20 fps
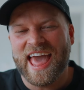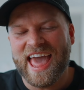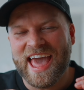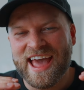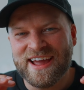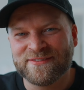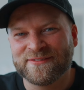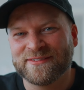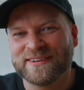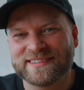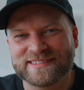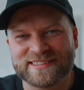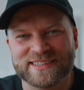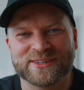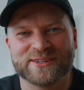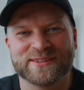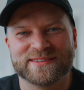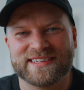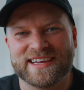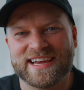every
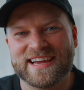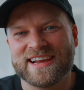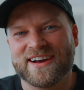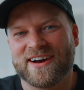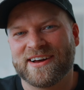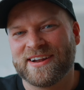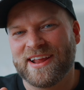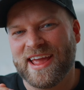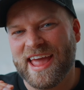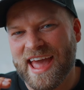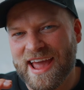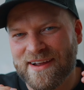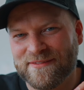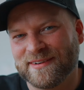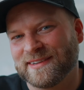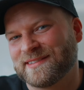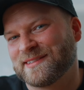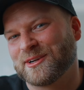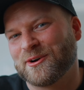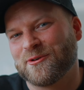single day on
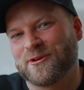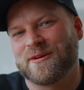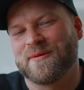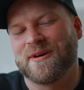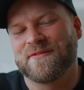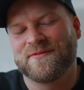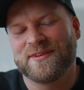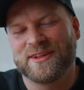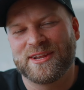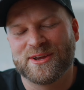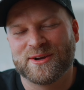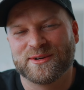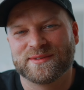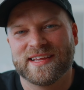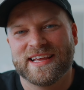every single one of my videos,